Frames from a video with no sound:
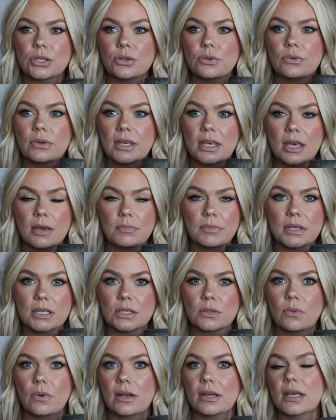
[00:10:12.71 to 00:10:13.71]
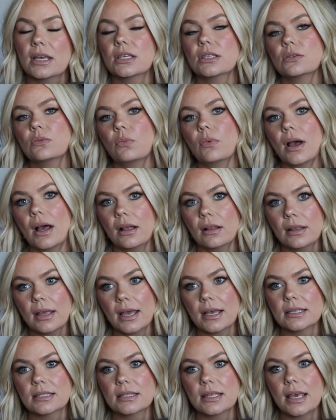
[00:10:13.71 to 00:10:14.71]
to keep this one as well
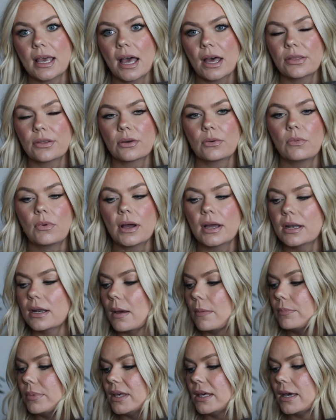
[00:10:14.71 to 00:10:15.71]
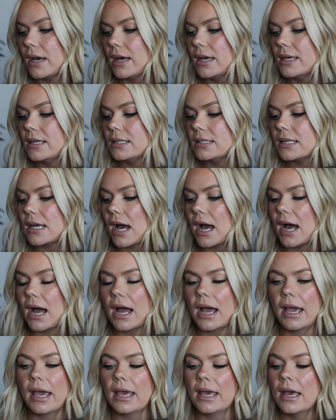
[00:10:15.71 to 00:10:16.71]
as the other one, because
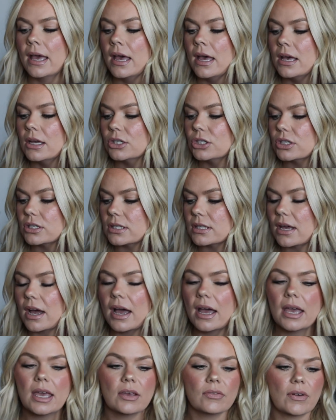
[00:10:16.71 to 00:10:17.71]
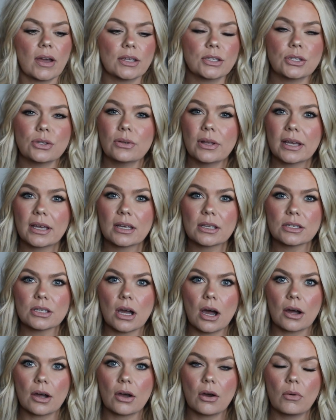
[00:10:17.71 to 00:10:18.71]
I just thought if I do like a
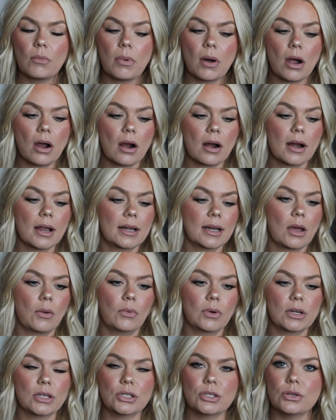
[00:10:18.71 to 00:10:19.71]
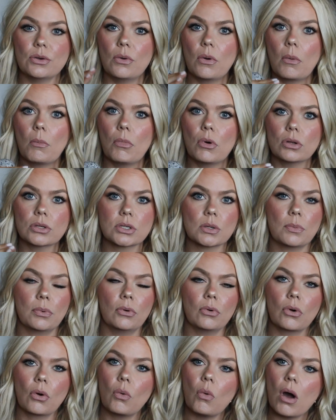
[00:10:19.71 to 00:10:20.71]
taco bar and I want to do
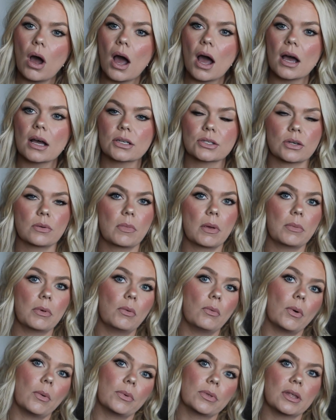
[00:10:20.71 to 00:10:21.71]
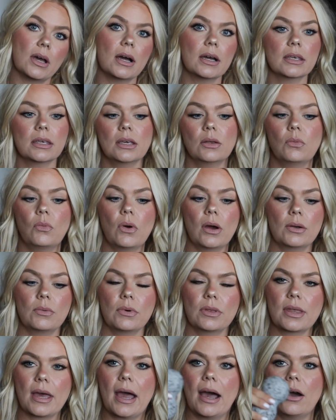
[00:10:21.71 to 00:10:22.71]
multiple guacs, or maybe one with onion, one
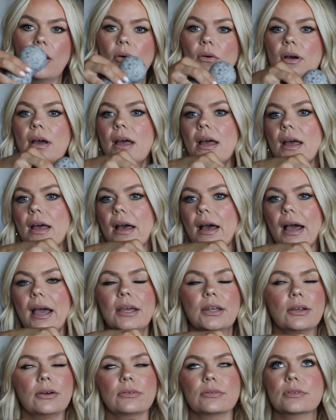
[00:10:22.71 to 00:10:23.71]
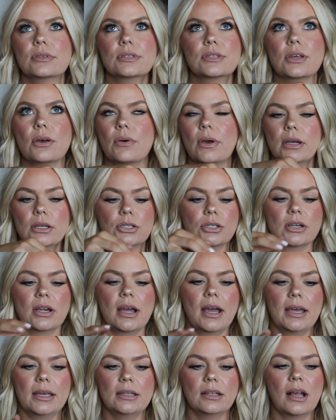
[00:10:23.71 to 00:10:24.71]
without, I know, so extra,
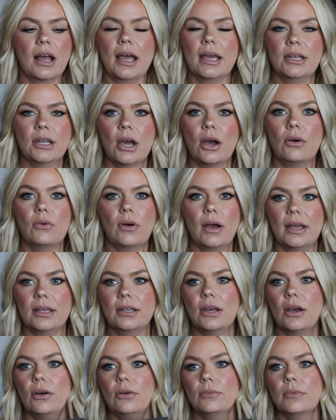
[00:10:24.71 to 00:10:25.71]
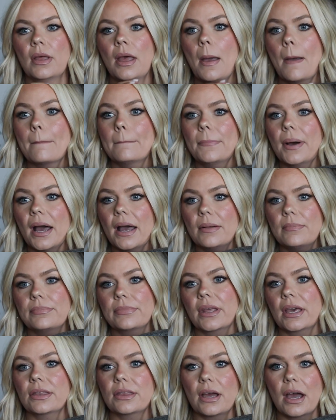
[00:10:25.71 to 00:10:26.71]
I know. But
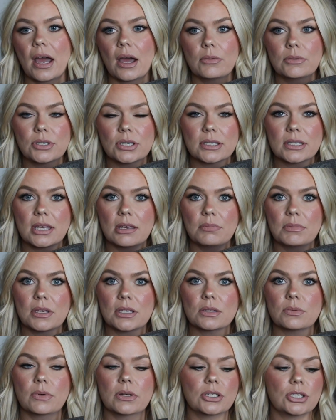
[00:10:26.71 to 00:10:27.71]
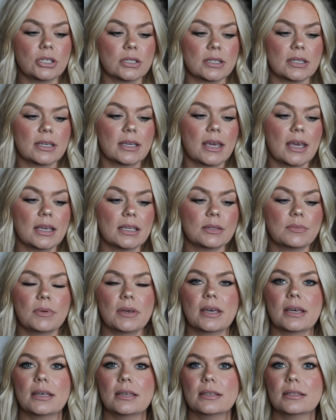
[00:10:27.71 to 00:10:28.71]
I thought I would just keep this one just in case,
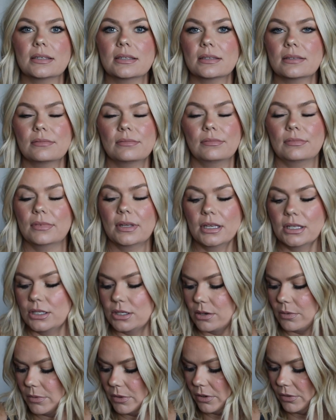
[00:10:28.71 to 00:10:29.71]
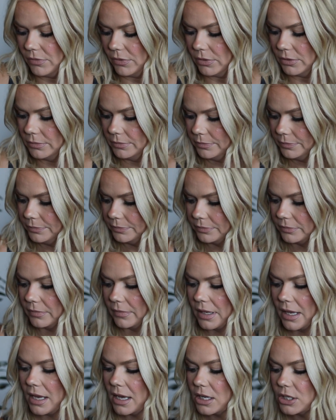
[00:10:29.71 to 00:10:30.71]
because it's so beautiful.
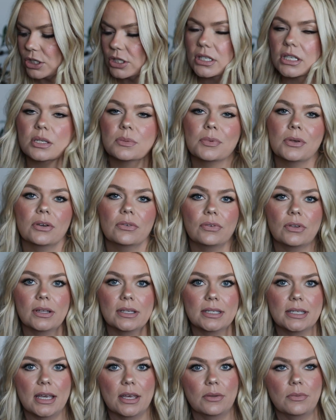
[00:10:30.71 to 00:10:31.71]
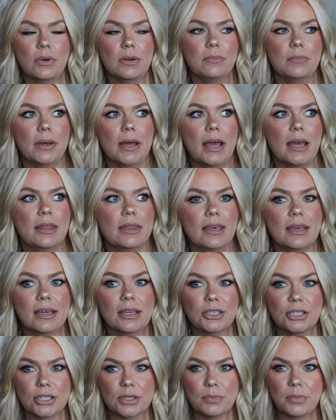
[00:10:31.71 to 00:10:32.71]
Just as beautiful as the other one, but I think I
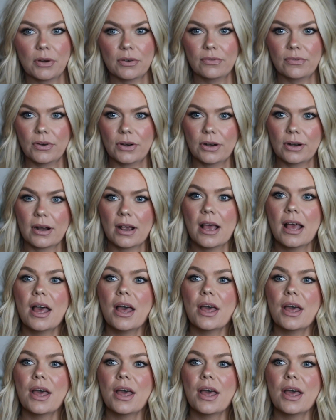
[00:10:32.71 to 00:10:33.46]
just prefer